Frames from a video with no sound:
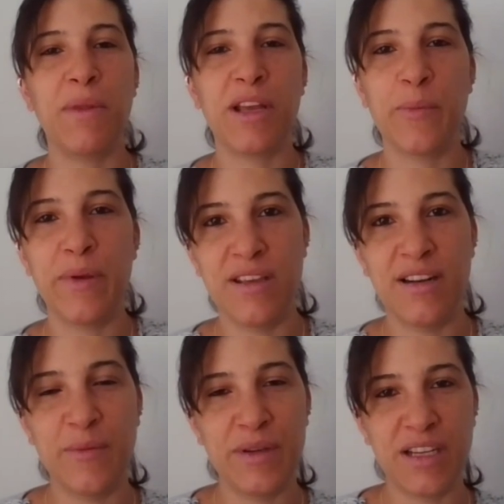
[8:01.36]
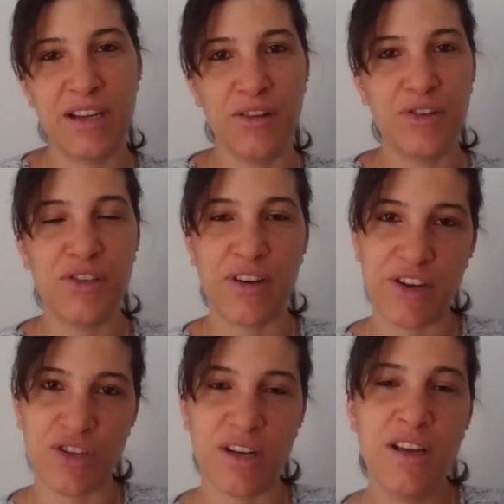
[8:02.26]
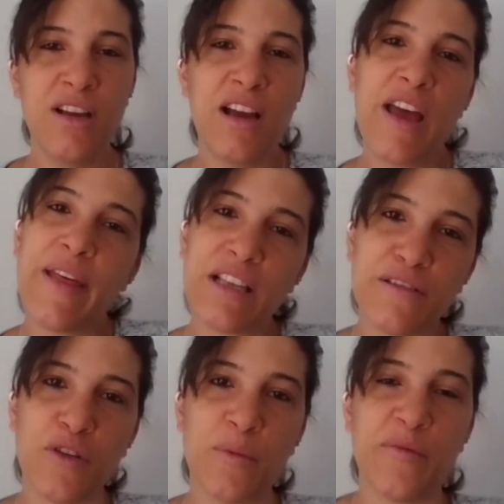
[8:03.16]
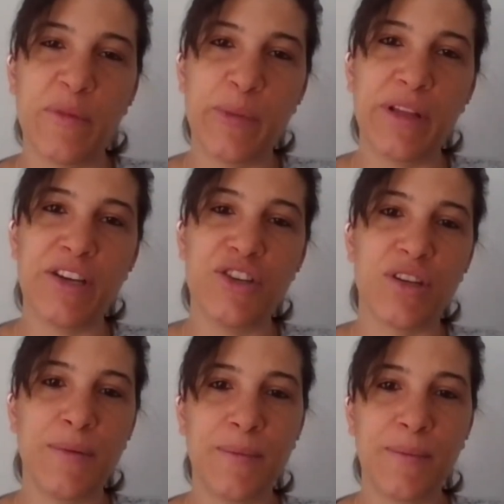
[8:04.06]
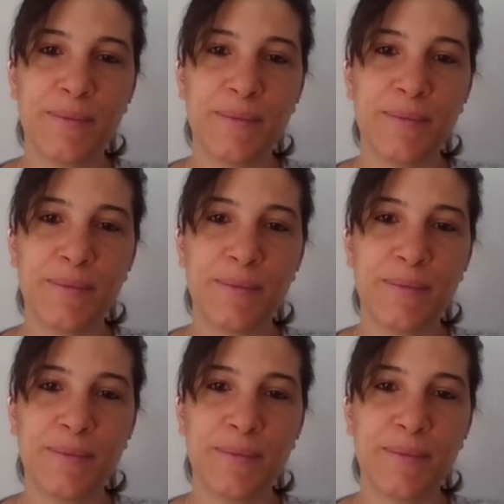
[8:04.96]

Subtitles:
public opinion in a particular direction. And that's a form of manipulation.